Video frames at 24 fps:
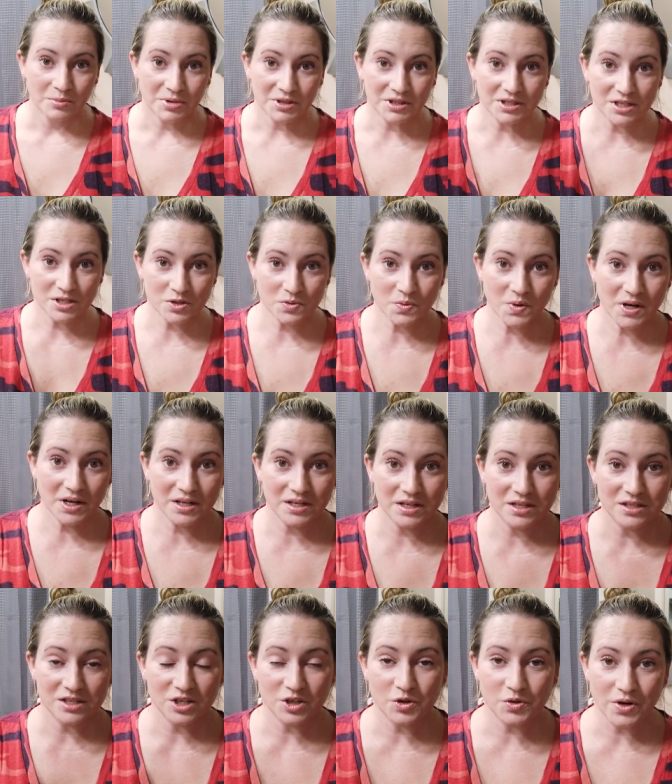But this one
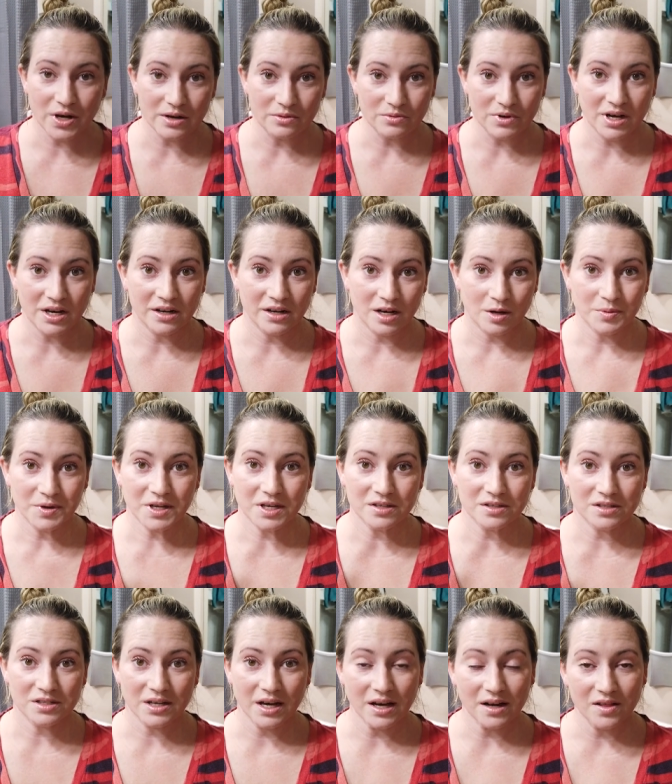is a great retinol
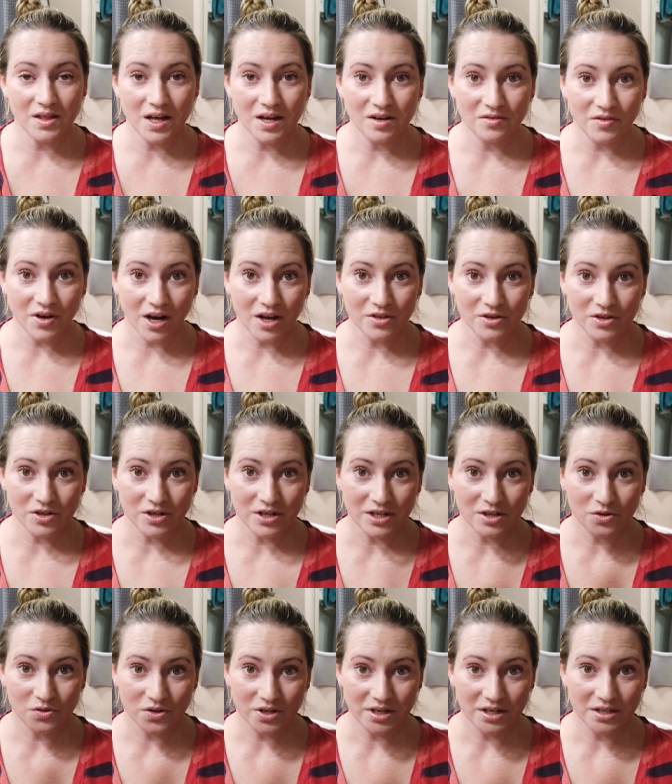because it's got a lot of other
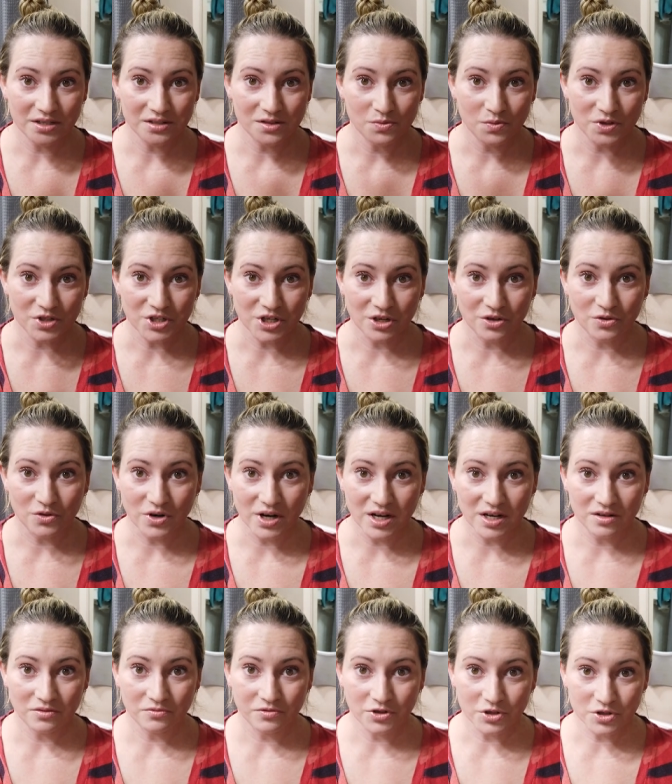ingredients which are
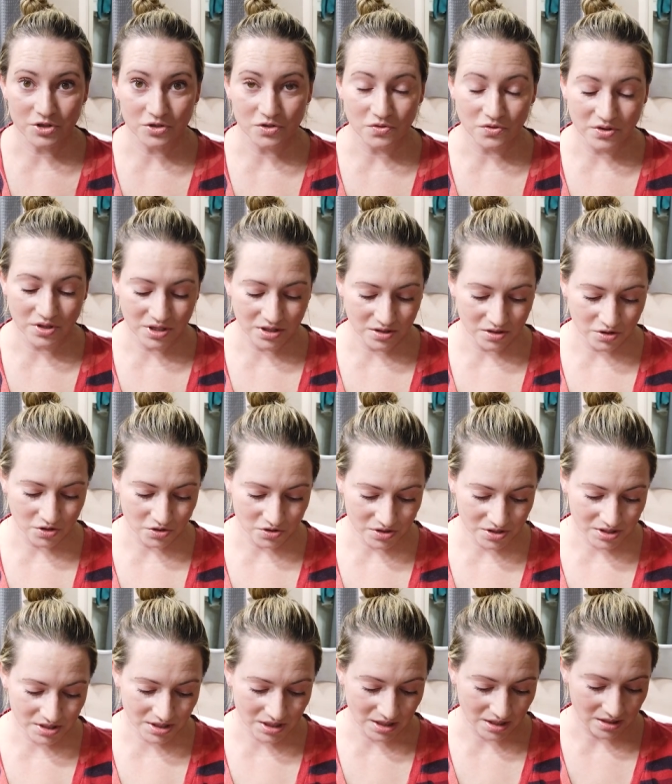great for soothing your
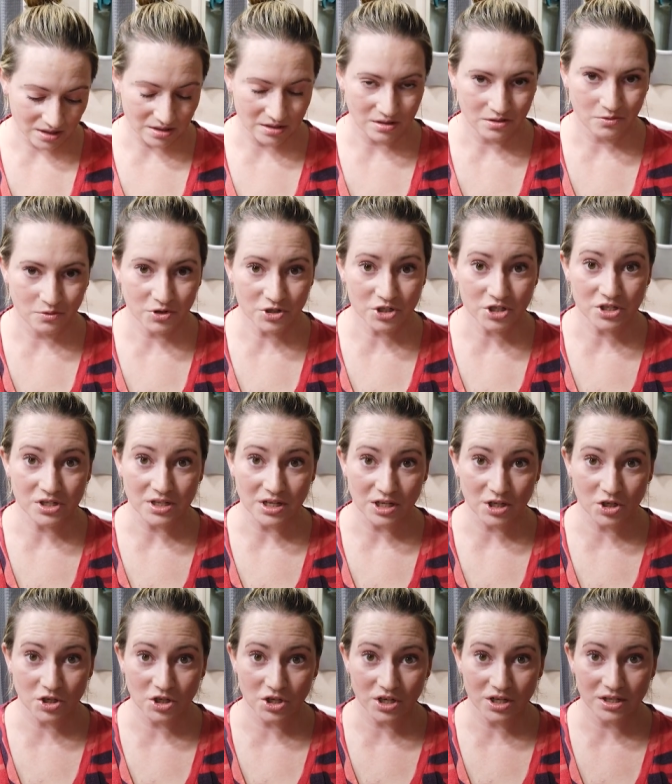skin, which is
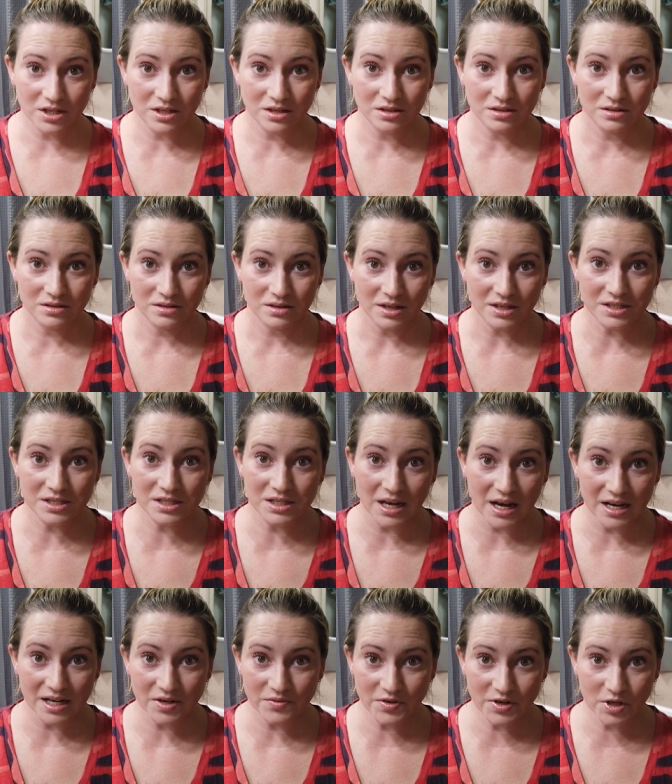a good, a
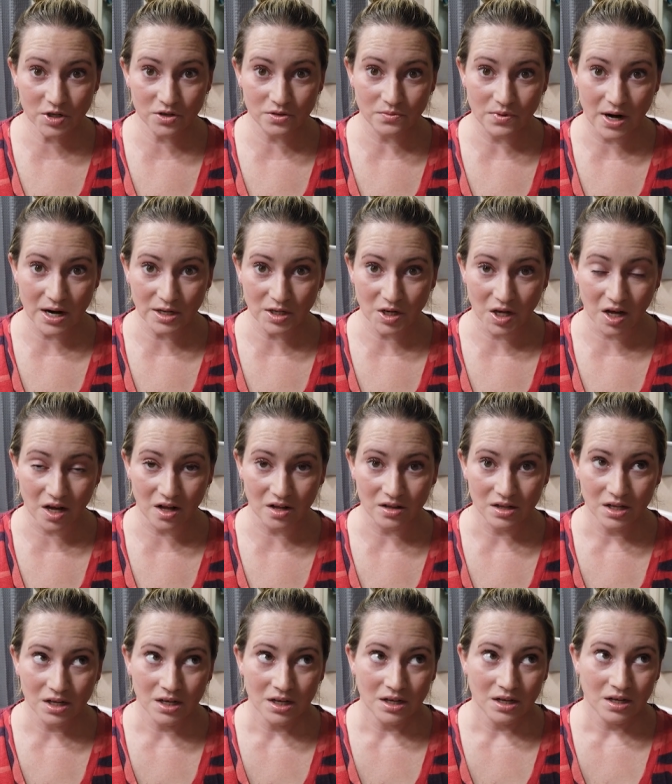sign of a good
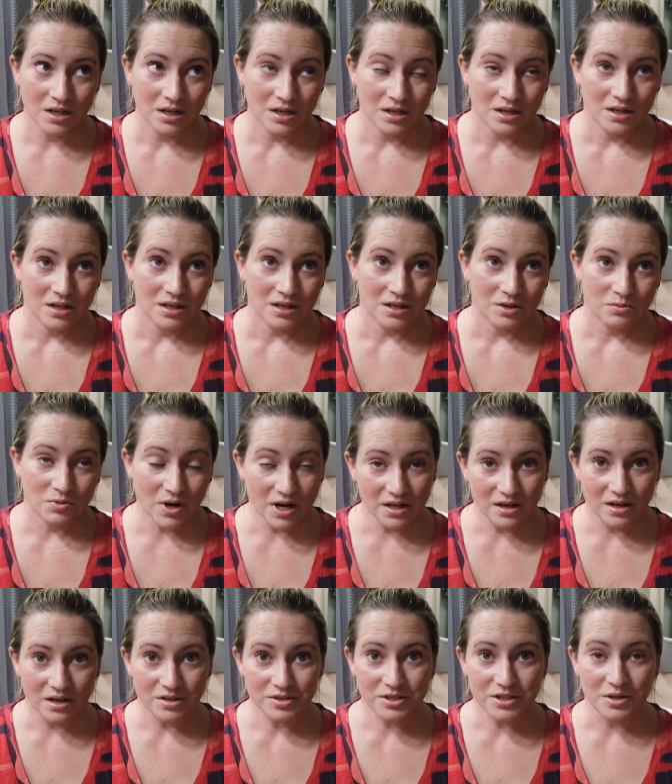retinol.
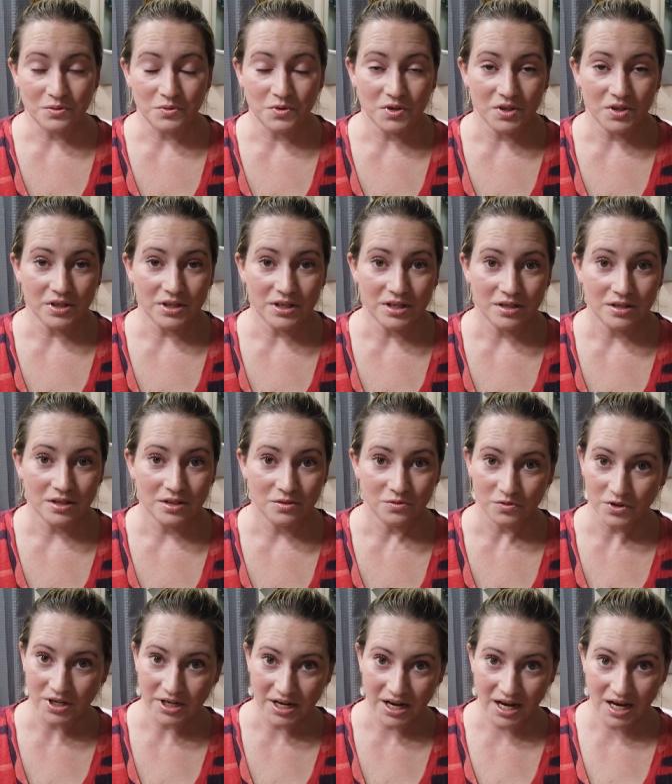Retinols can really
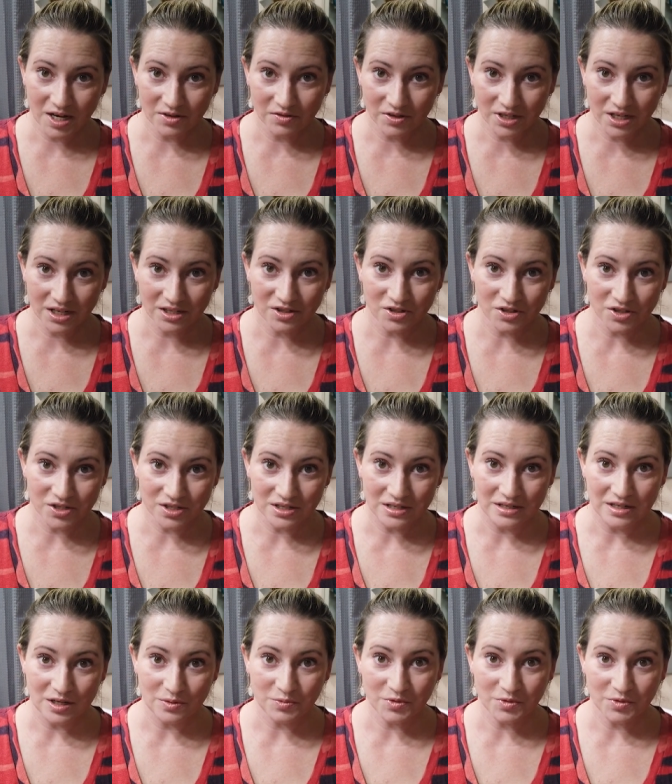wreak havoc on your skin.